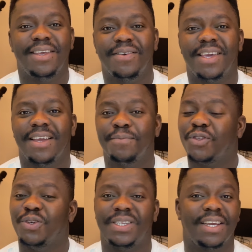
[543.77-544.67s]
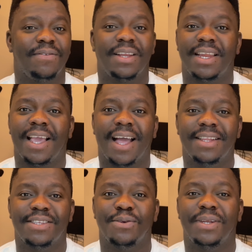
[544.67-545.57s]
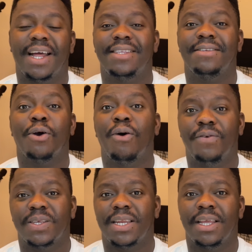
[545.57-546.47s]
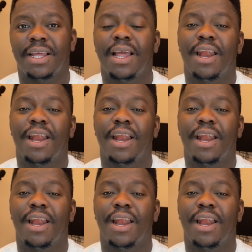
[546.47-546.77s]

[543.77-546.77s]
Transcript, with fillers: the uk you definitely can't so that is obviously